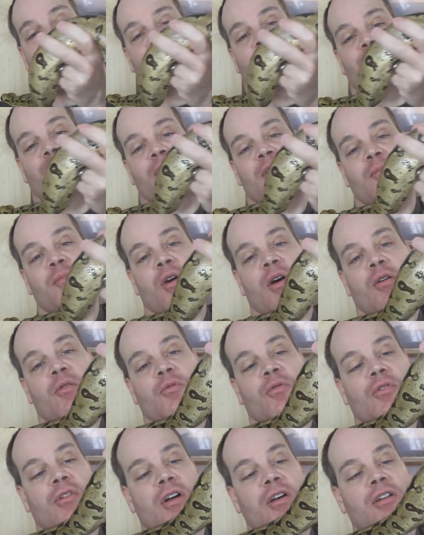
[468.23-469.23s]
the female
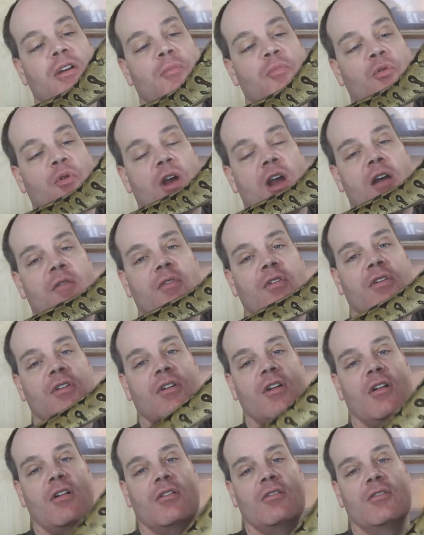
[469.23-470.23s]
will end up gravid
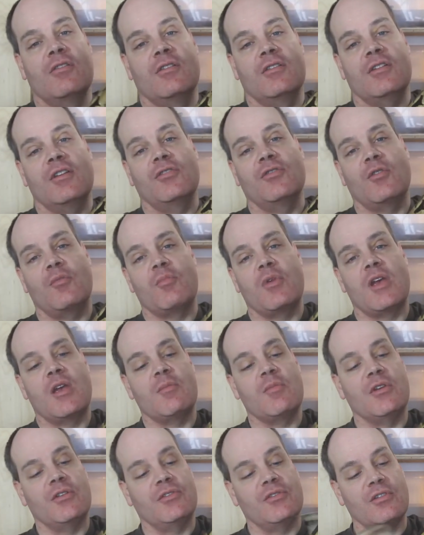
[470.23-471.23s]
and I'll get some
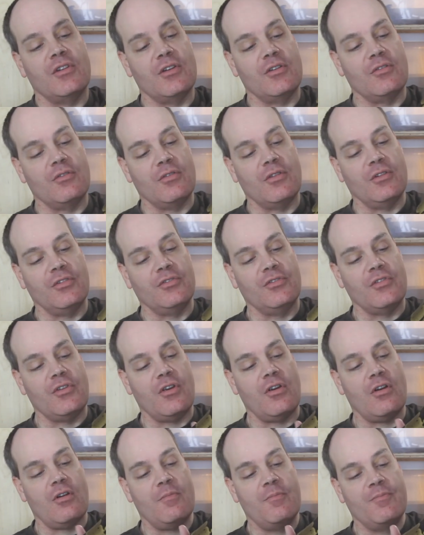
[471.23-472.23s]
babies later this
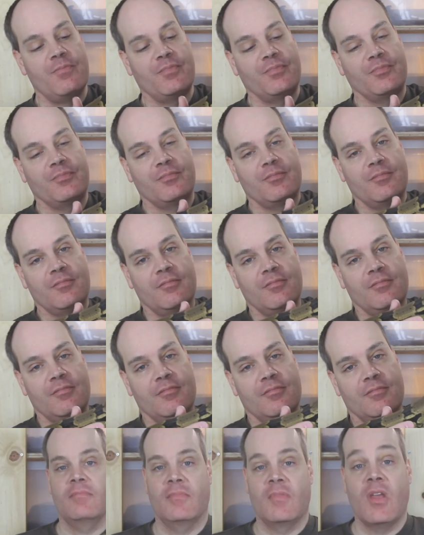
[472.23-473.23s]
year.
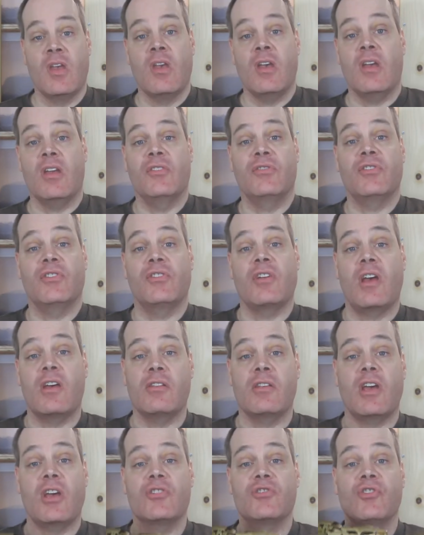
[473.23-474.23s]

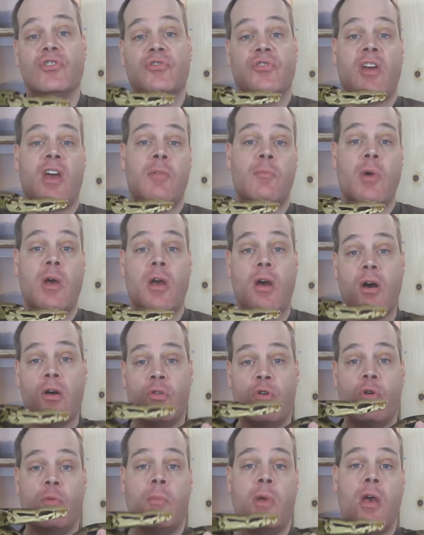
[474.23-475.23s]
Incidentally, I just had my
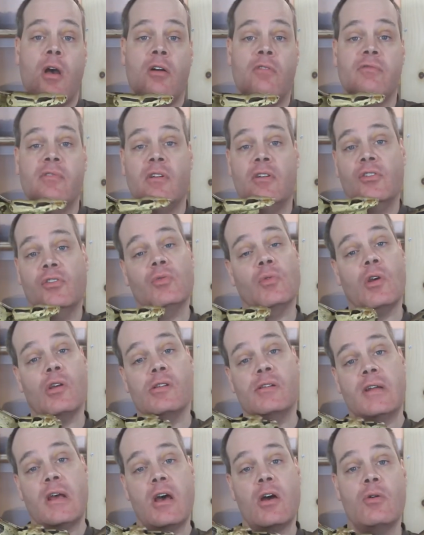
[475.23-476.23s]
other male
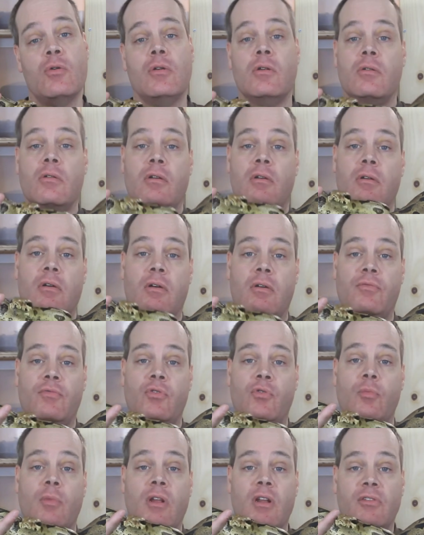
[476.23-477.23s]
Venezuelan out a
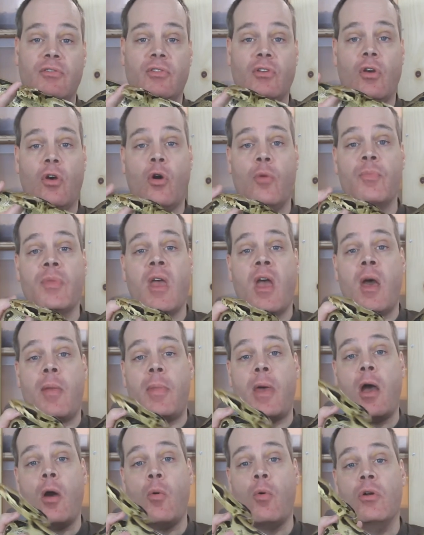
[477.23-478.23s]
few minutes ago.
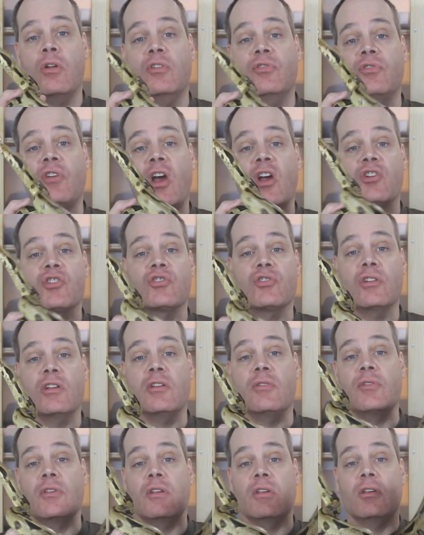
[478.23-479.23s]
That one is
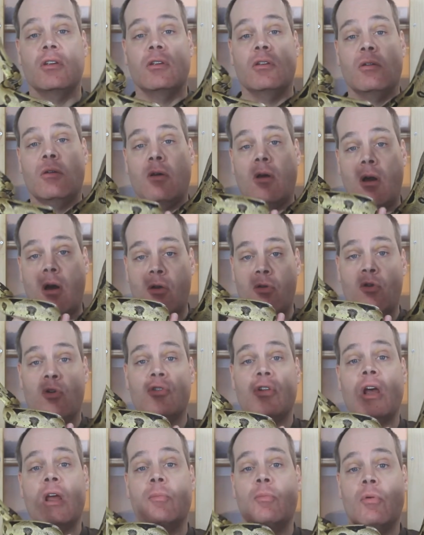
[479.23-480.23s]
actually the other
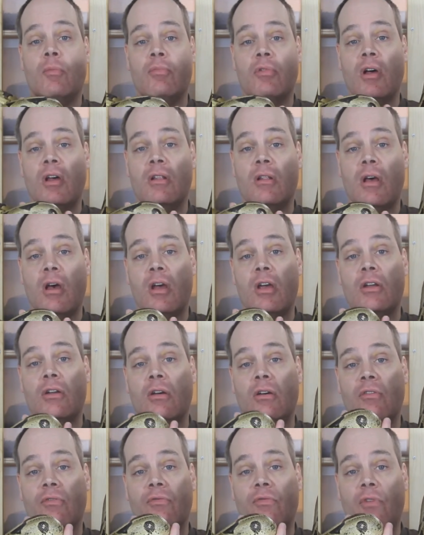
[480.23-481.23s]
type of bloodline of